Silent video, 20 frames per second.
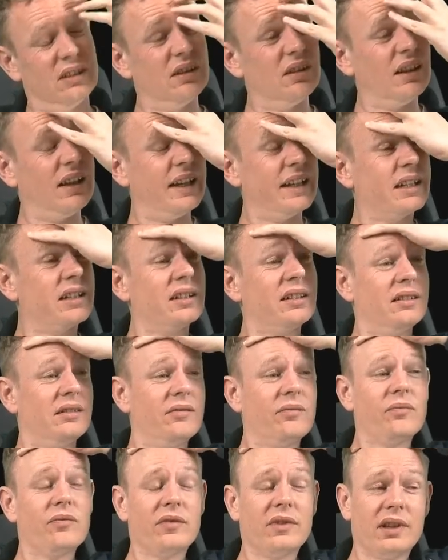Like,
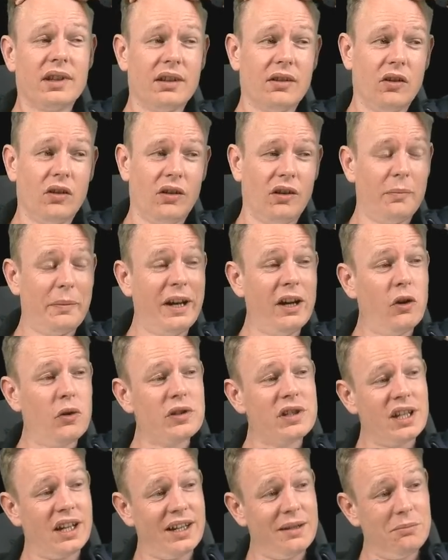on my own
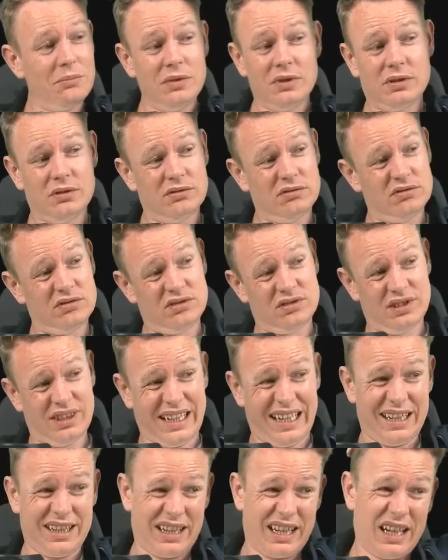dime,
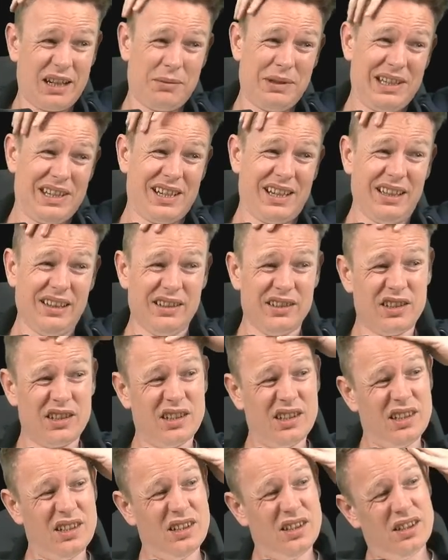gotta be in Thailand.
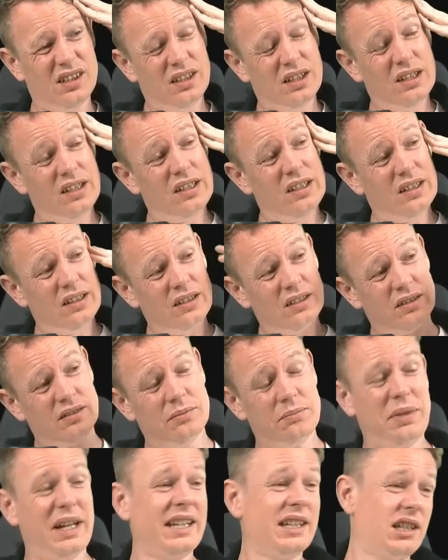
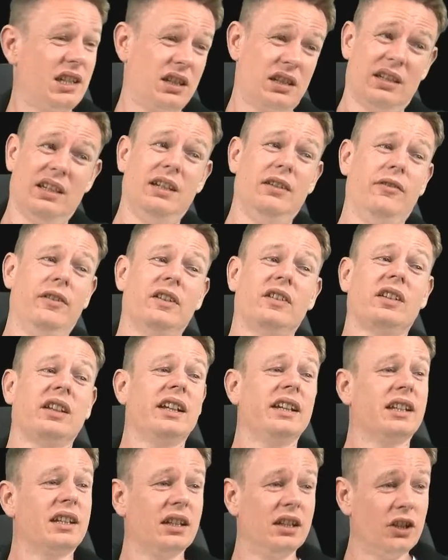But if it's
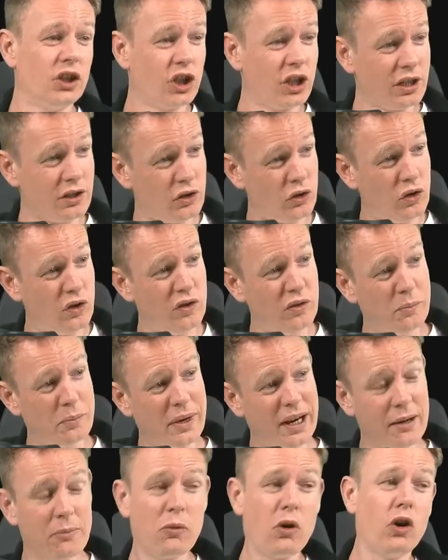like a Chateau
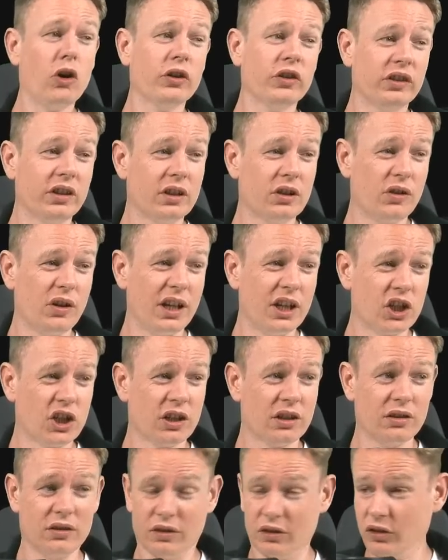Marmont
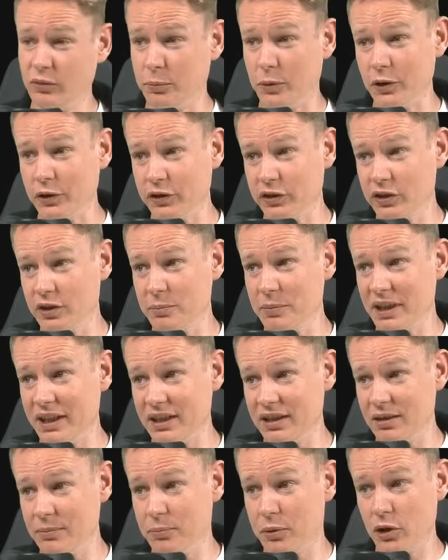situation sponsored
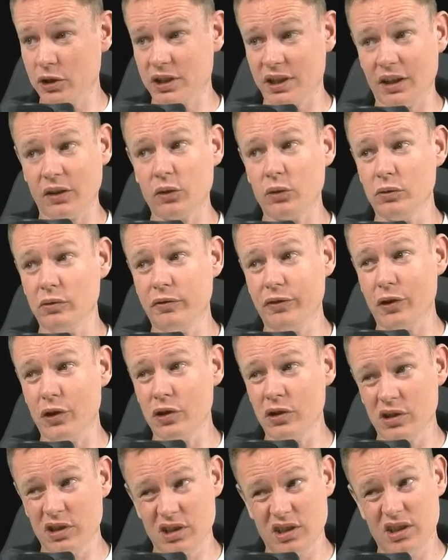by the podcast
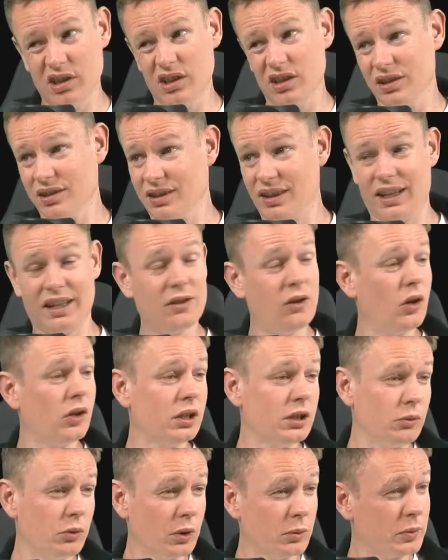UFO, then
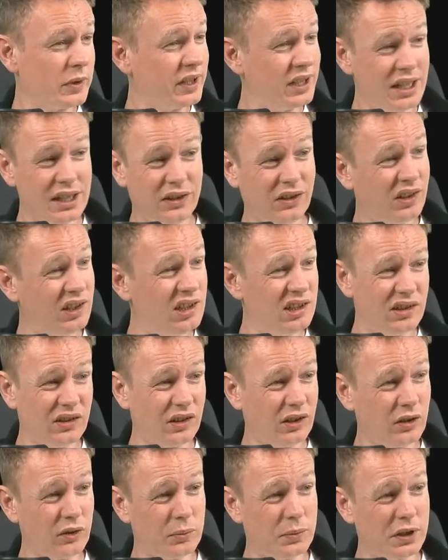Hollywood with Tietze
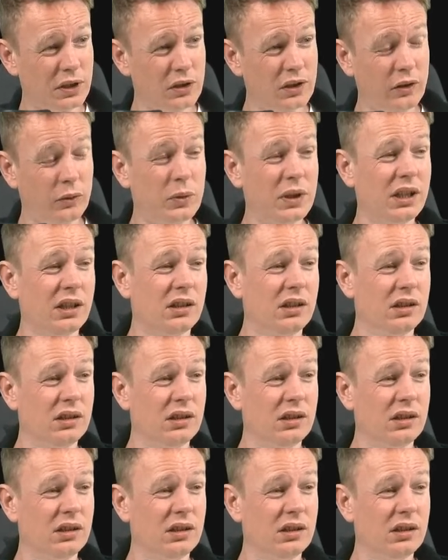sounds pretty good as well.